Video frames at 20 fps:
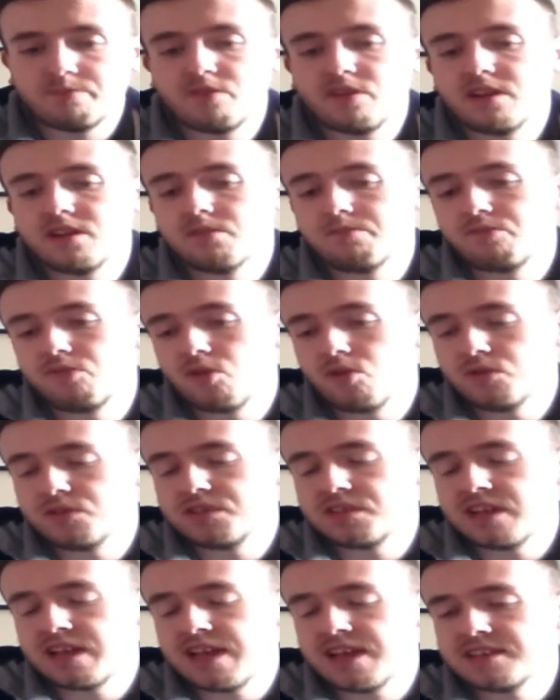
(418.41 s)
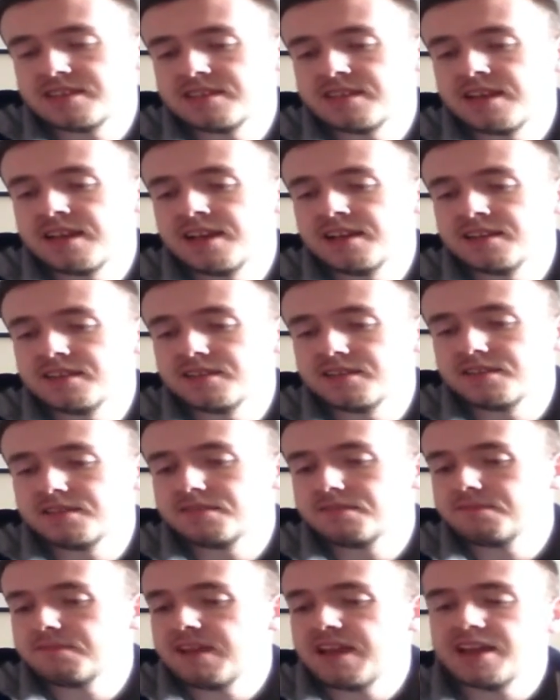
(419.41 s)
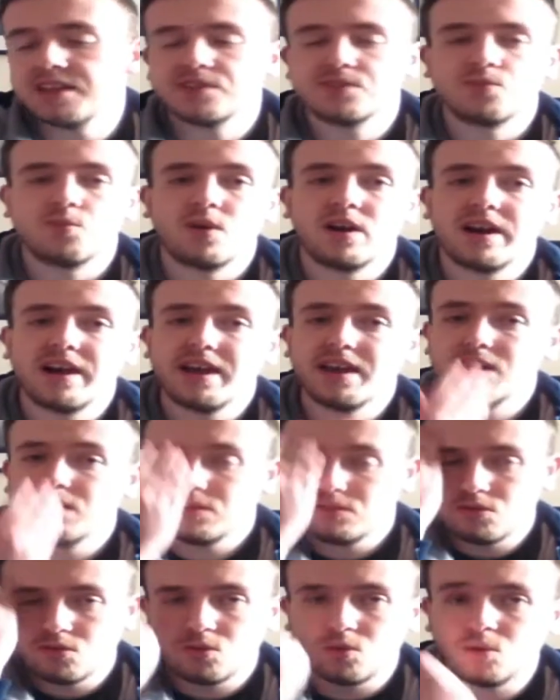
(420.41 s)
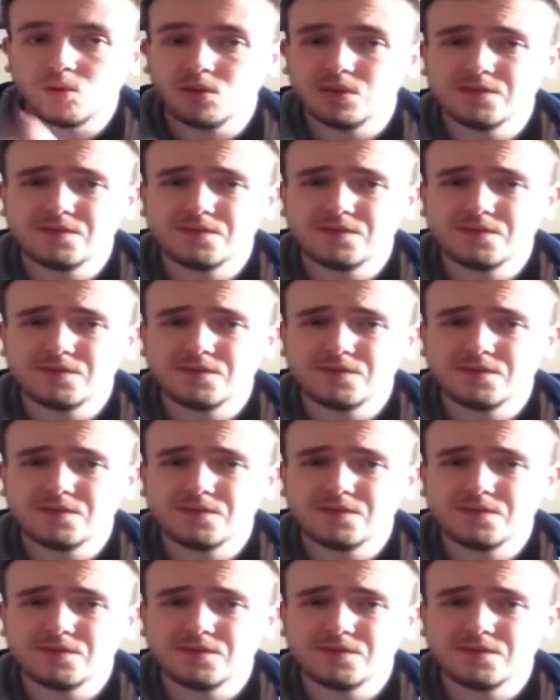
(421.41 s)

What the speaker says: in the process, and hence why all